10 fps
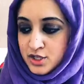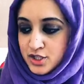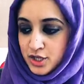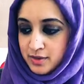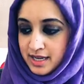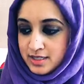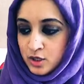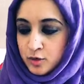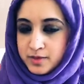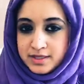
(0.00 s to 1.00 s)
So you guys, I
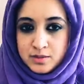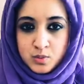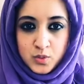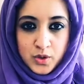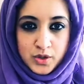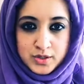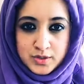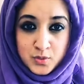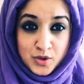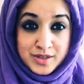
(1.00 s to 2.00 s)
hope this
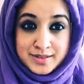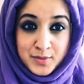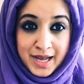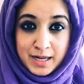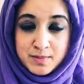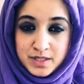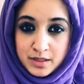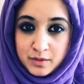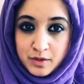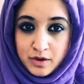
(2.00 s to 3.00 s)
works or helps
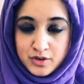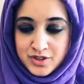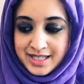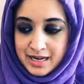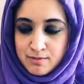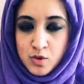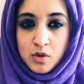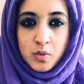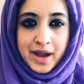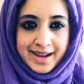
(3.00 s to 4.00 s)
you on just getting more
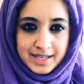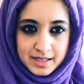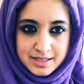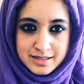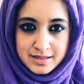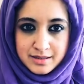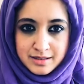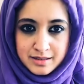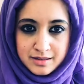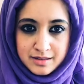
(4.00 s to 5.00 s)
awareness
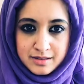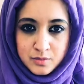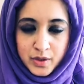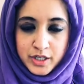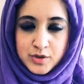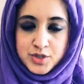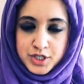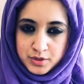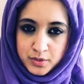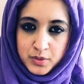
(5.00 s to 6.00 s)
when you
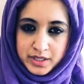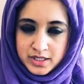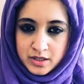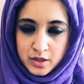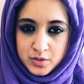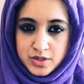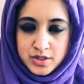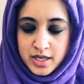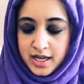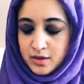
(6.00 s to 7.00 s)
do go into
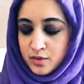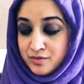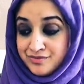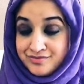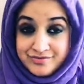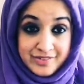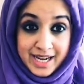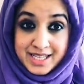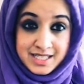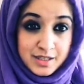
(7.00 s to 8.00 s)
coaching or
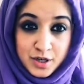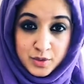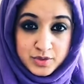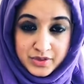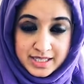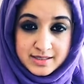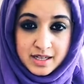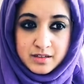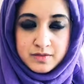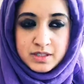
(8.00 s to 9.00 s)
finding a coach for
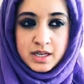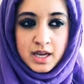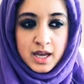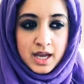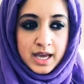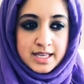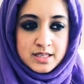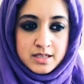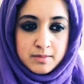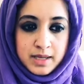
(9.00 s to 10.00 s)
yourselves, is
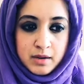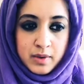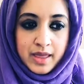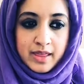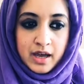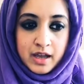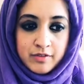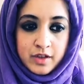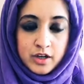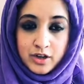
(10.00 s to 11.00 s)
to be aware that
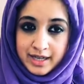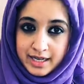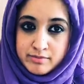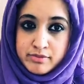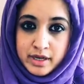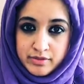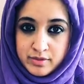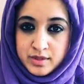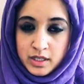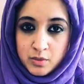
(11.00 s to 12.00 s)
if you're not getting
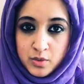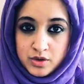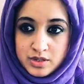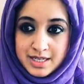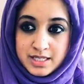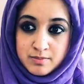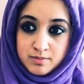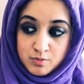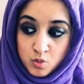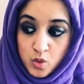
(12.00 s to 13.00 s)
breakthroughs that you want, it's
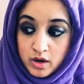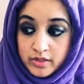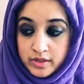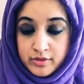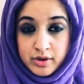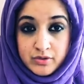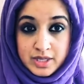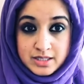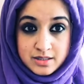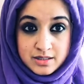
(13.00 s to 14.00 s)
one of the 3
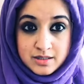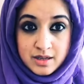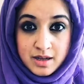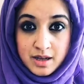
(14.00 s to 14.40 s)
reasons